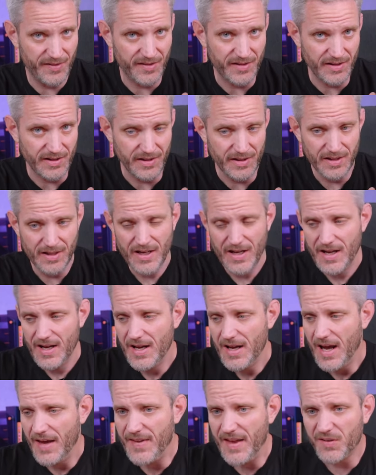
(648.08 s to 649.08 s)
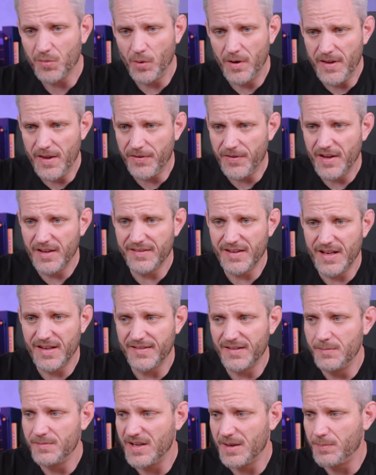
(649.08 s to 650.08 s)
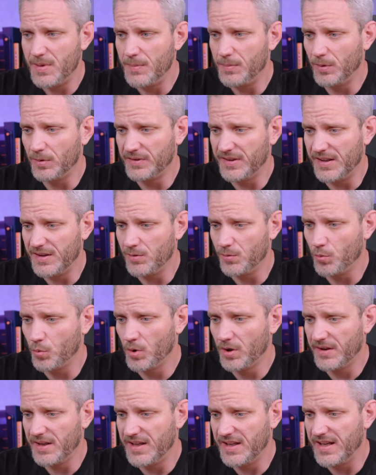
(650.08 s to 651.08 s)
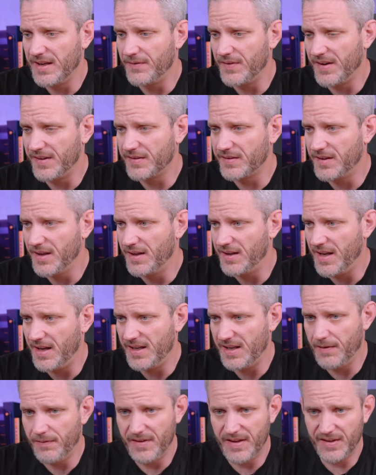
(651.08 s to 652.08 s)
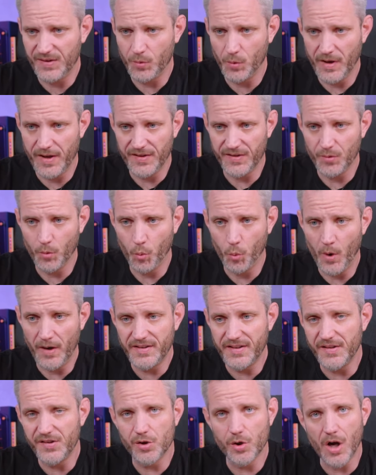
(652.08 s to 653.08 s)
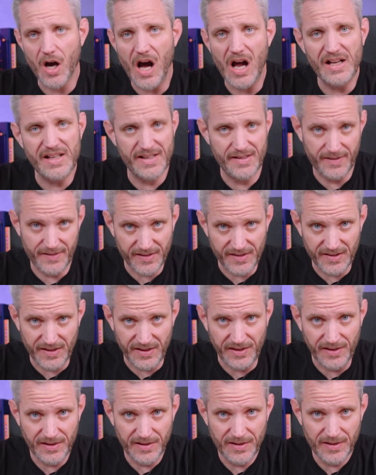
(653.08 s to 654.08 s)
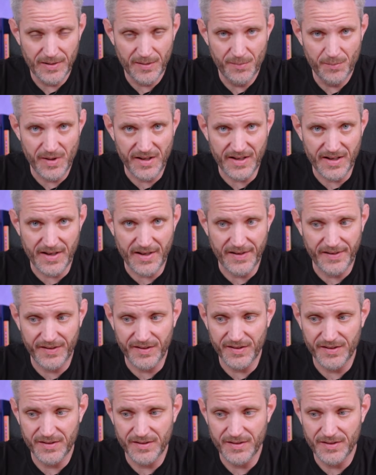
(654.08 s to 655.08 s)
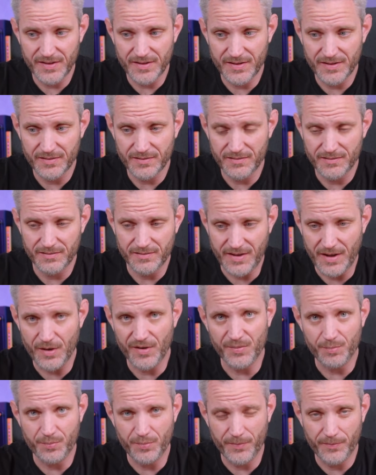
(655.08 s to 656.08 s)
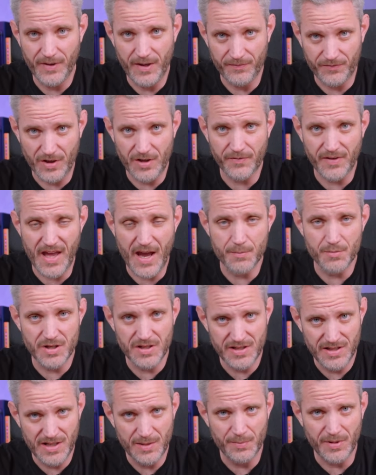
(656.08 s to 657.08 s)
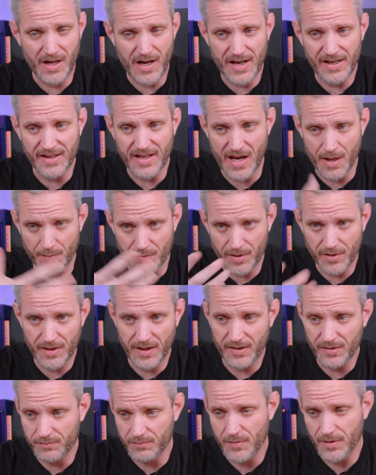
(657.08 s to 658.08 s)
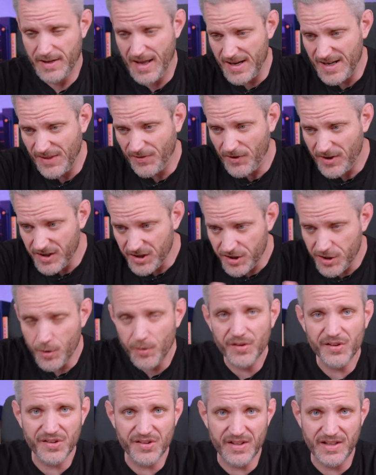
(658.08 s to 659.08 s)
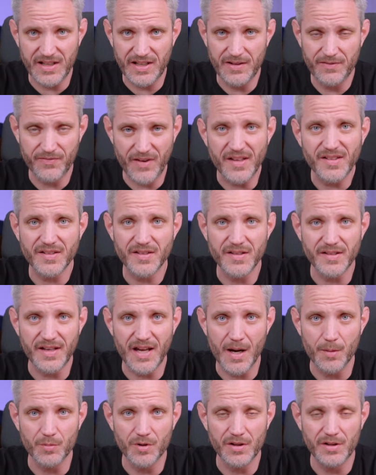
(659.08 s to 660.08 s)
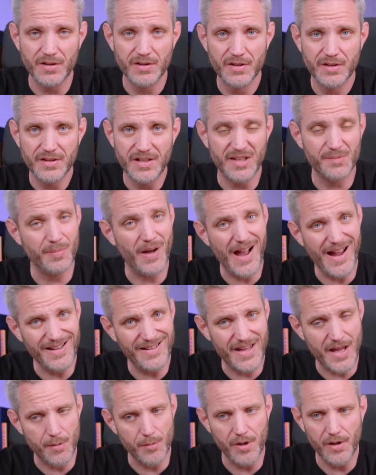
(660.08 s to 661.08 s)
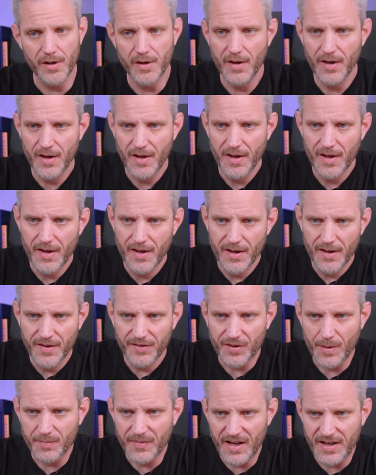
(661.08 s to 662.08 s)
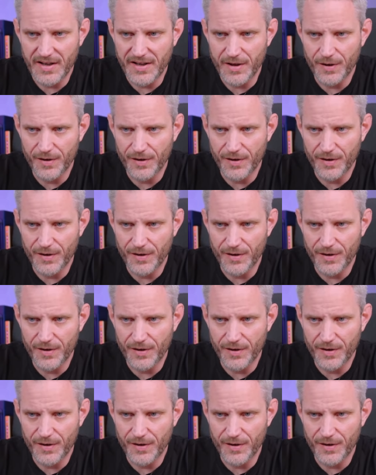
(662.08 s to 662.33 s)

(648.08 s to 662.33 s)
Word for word: see? And that's one of the things that it seems like people didn't really give us in any of these was, what does your audience see? Because there's in front of camera and behind camera. And anything you see facing the camera is behind camera. So I'm kind of